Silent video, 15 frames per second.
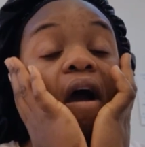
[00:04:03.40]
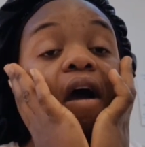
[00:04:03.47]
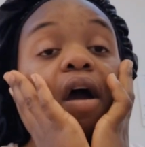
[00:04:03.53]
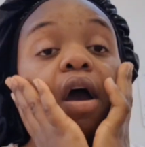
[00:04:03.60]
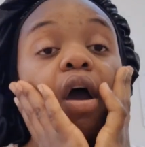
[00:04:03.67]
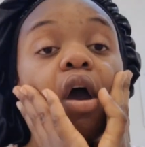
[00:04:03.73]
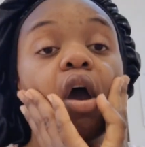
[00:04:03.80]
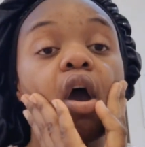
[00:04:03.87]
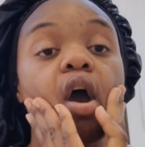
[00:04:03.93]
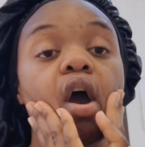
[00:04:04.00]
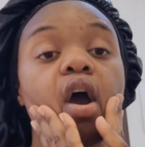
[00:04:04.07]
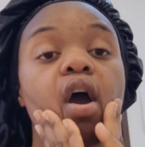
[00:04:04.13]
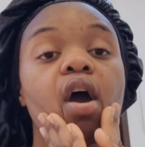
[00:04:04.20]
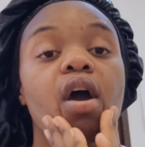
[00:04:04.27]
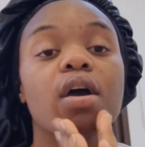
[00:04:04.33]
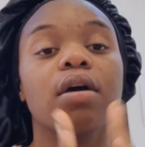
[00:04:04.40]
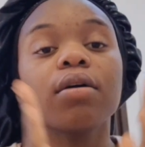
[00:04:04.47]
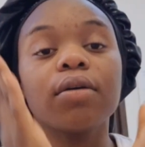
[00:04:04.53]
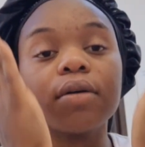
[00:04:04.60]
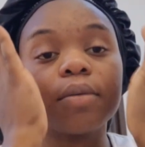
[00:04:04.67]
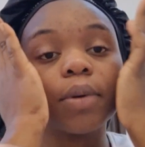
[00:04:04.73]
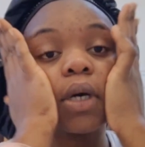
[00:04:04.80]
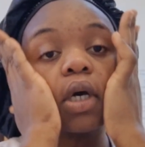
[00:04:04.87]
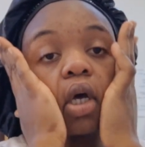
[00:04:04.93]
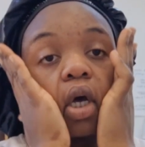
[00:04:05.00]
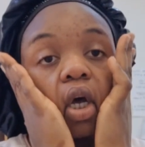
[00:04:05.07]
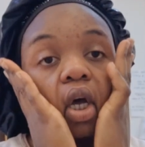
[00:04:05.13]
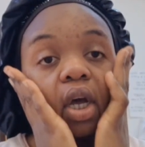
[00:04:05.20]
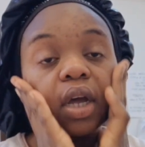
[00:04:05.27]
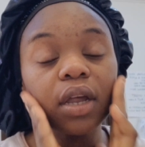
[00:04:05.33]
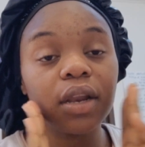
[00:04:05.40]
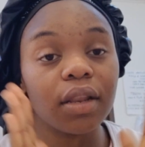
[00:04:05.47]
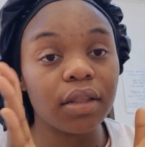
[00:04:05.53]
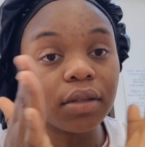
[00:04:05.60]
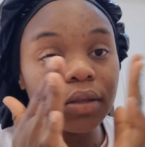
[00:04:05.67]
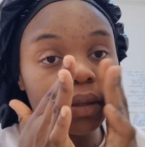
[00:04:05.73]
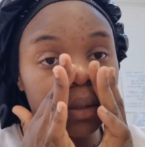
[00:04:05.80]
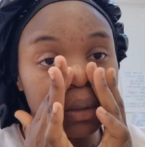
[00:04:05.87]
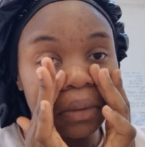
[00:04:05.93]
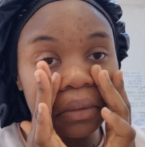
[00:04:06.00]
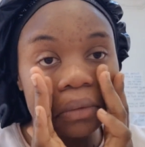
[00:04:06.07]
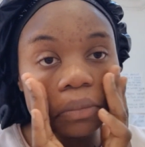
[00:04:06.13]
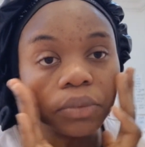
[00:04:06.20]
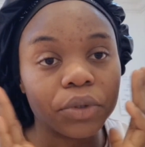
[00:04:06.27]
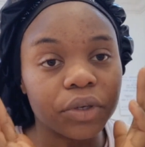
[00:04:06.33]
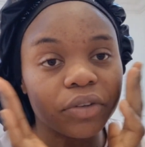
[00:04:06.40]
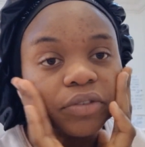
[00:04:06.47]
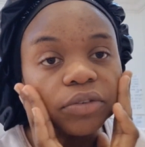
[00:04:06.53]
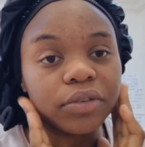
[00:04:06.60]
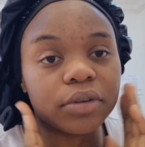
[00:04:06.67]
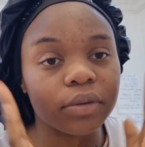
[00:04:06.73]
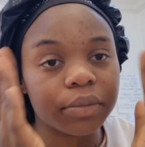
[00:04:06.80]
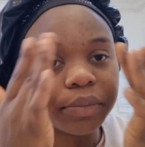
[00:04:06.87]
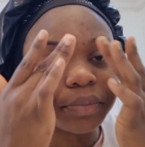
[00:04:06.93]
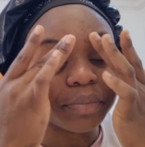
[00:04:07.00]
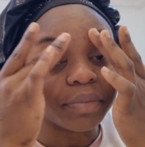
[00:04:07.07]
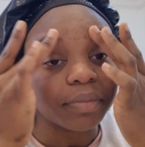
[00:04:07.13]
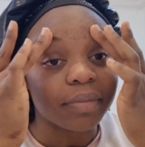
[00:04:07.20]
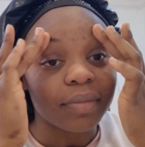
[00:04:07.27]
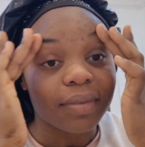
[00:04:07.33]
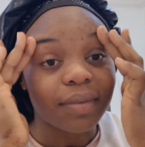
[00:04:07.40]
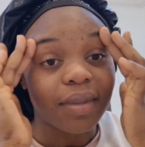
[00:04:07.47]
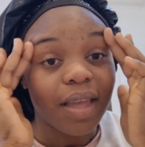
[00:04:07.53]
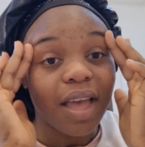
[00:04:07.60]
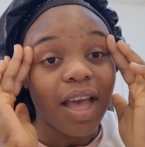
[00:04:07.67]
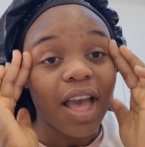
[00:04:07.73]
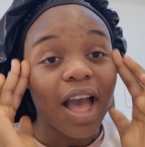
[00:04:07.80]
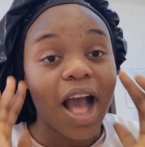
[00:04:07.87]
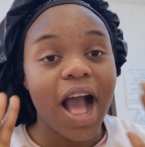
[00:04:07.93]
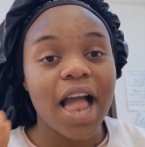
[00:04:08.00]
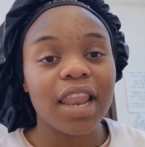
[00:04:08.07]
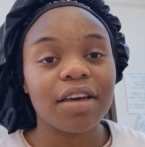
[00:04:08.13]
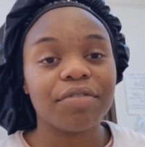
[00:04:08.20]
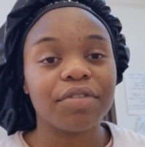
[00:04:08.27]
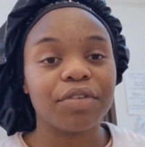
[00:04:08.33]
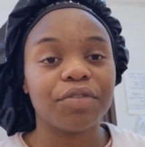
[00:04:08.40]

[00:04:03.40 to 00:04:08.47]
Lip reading: Oh my god, this is so beautiful. I love the